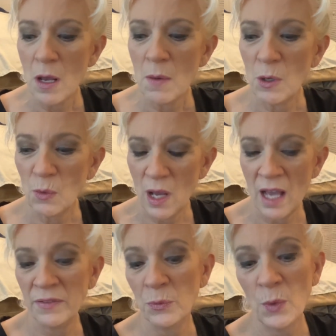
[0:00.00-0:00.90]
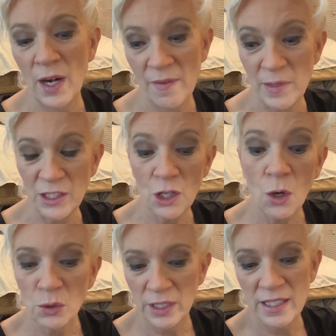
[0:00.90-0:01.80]
But what I've, what I've been
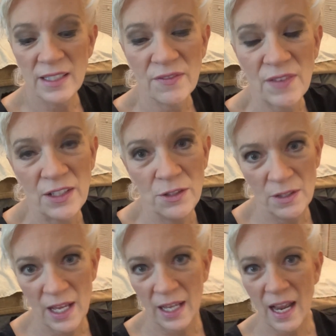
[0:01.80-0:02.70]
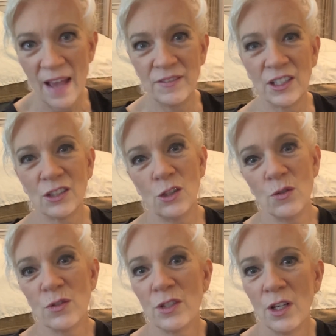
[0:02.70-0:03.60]
told is if I do that, I have to
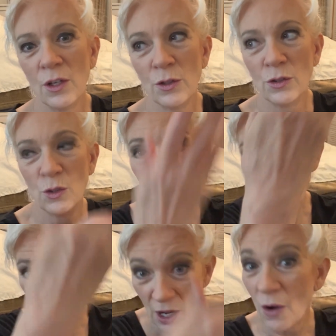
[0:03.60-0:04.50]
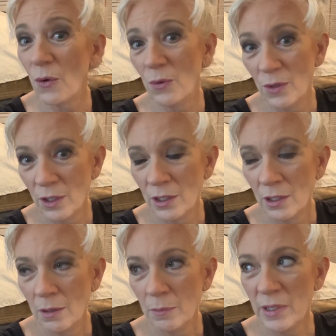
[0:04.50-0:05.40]
close the window
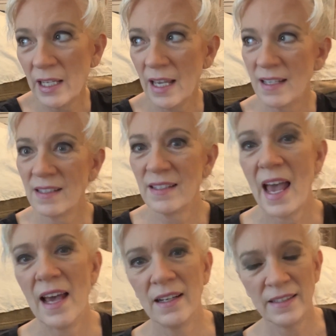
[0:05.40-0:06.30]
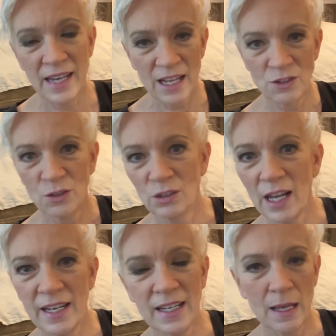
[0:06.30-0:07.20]
because that natural
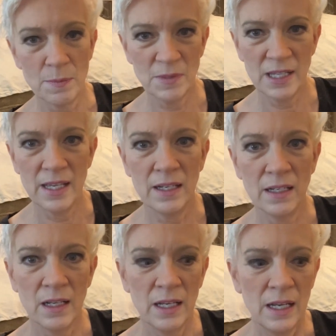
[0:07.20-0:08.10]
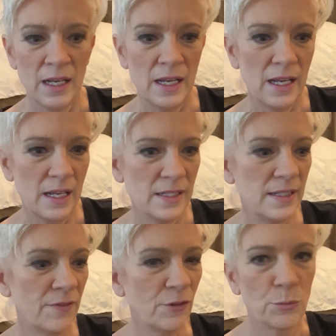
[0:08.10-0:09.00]
lighting comes in in
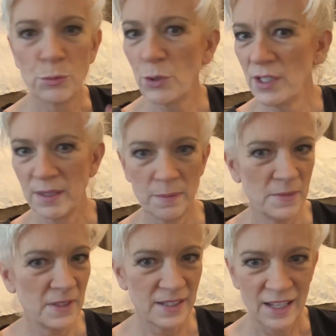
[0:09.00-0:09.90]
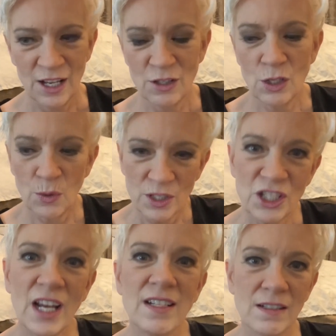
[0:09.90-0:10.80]
different prisms. So it
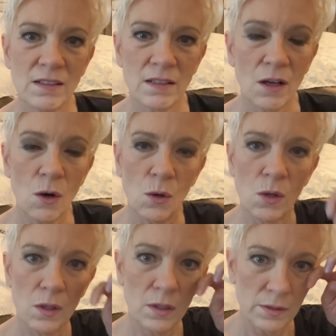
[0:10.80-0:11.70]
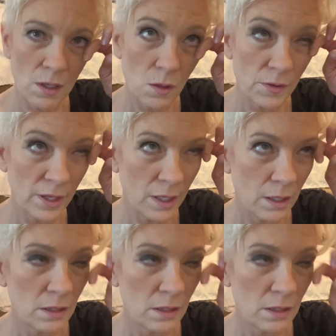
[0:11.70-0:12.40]
changes the whole, the whole thing.